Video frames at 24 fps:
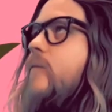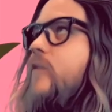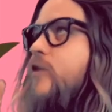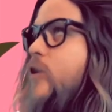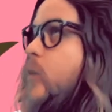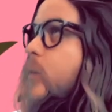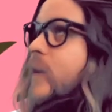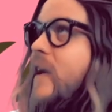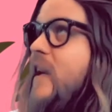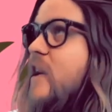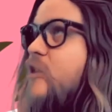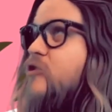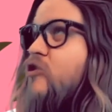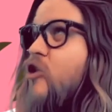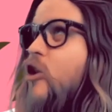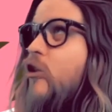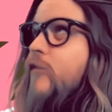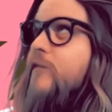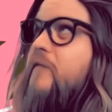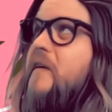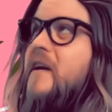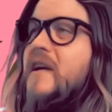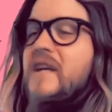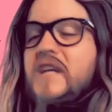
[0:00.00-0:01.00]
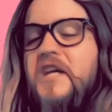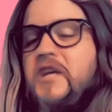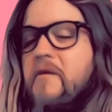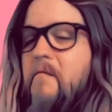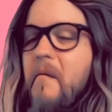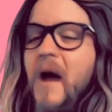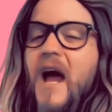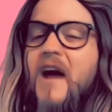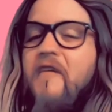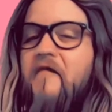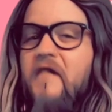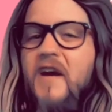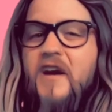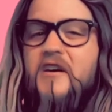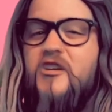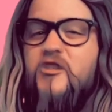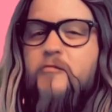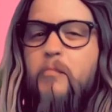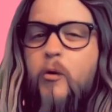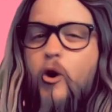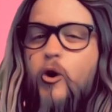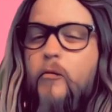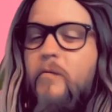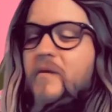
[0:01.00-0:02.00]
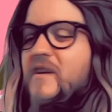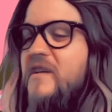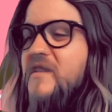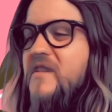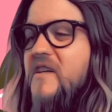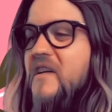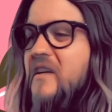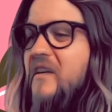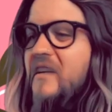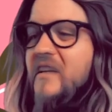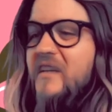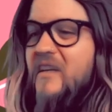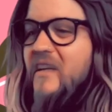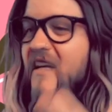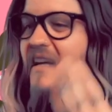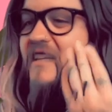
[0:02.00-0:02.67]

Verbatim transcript: You get a trophy, Nehemiah found his purpose and